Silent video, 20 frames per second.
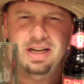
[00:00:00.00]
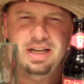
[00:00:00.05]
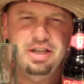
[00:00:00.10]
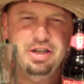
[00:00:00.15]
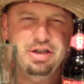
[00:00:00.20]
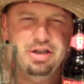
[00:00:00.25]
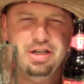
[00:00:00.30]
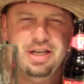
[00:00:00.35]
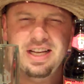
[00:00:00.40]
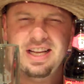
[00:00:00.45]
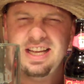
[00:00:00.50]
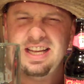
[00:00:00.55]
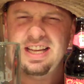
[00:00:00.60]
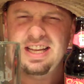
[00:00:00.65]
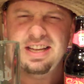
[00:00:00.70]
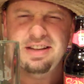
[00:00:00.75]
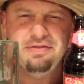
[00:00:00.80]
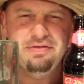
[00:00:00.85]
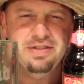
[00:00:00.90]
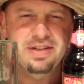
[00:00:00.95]
a good
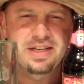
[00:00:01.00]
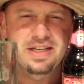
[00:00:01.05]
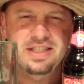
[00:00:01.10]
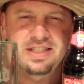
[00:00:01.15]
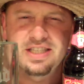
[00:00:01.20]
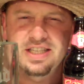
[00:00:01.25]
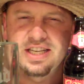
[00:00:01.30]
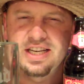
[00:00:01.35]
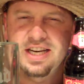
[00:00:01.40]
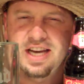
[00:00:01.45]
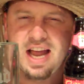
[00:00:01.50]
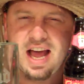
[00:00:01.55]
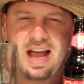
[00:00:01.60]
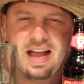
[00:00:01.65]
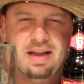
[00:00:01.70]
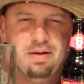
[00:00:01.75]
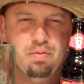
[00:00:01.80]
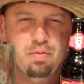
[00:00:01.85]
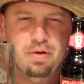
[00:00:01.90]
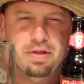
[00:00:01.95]
evening
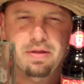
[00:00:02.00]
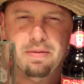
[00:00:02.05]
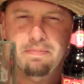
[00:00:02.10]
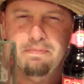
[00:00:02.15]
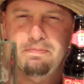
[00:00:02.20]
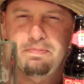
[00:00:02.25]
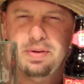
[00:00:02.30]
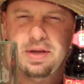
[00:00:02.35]
tonight with a